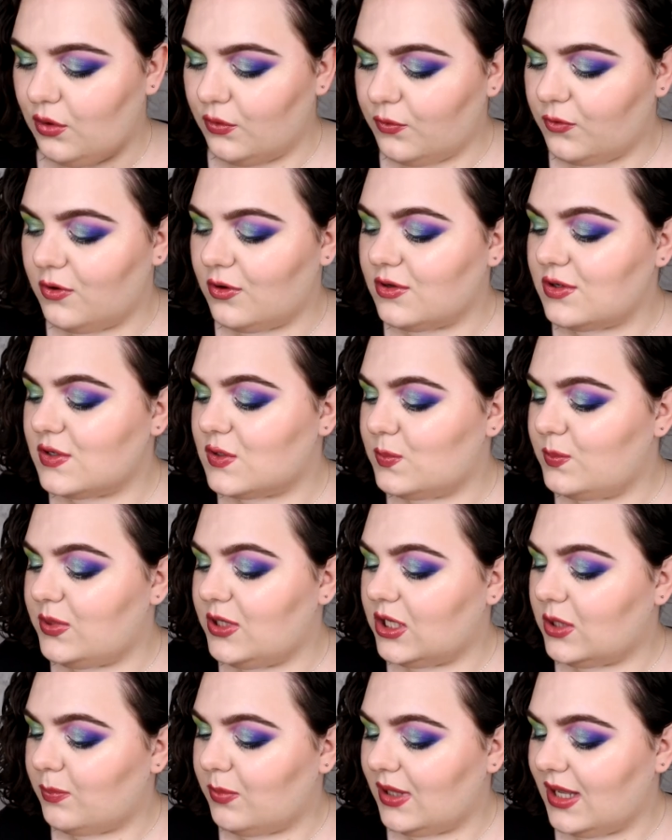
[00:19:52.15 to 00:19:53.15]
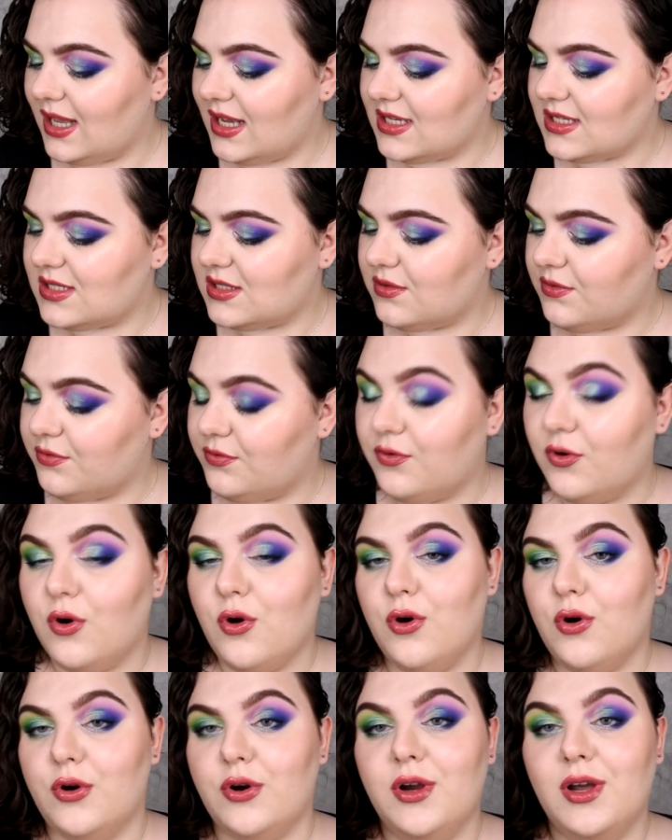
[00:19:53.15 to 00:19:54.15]
Of course, big plus
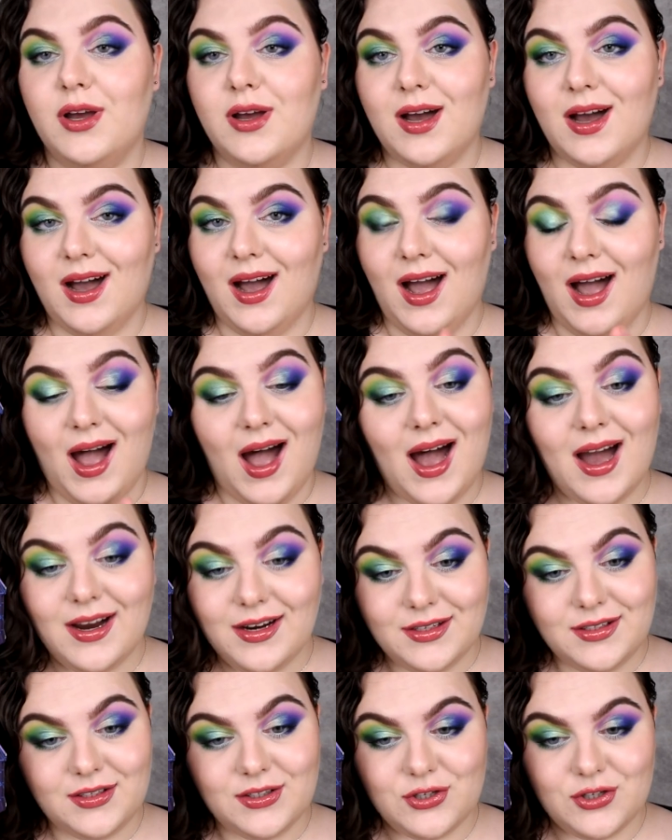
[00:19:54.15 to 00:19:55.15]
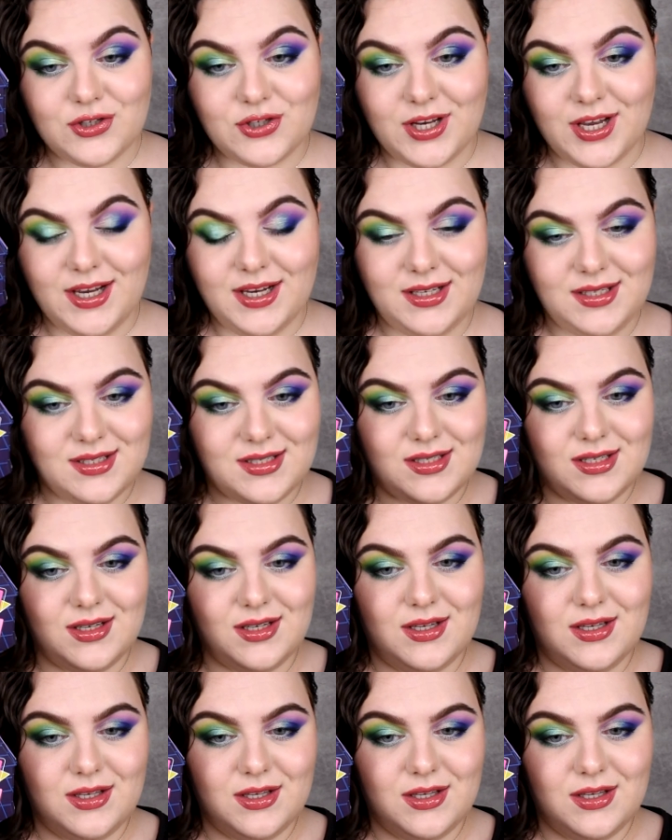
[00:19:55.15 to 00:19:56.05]
for harder shades,